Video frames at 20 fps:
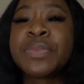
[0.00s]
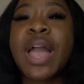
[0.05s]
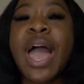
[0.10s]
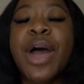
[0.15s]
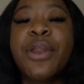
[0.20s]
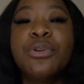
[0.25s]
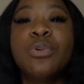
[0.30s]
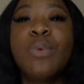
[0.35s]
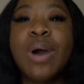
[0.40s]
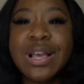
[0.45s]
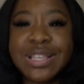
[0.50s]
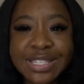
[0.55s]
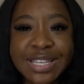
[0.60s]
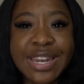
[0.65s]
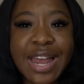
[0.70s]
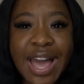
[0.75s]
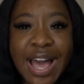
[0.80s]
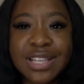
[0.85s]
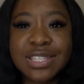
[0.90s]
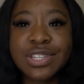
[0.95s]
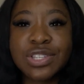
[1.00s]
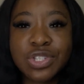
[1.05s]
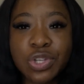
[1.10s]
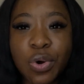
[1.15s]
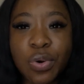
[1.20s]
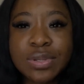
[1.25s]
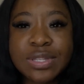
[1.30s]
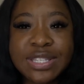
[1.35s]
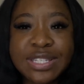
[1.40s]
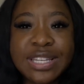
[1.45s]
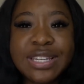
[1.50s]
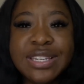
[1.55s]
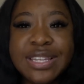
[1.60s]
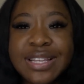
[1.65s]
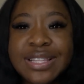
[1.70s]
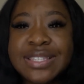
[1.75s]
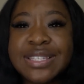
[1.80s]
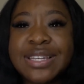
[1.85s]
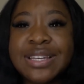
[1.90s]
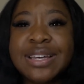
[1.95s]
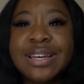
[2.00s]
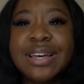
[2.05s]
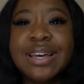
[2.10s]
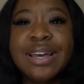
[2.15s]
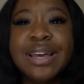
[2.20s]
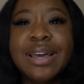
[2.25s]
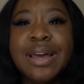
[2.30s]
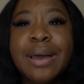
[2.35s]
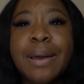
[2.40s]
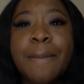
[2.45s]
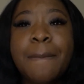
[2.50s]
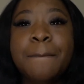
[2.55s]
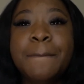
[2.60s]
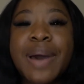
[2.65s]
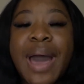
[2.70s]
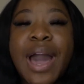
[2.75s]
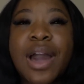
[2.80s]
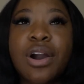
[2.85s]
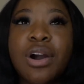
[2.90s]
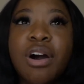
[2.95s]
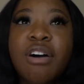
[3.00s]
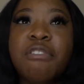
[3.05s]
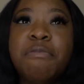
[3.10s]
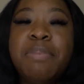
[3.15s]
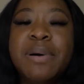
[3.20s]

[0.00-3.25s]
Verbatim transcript: I don't know why Zeta hasn't told Sydney to back off.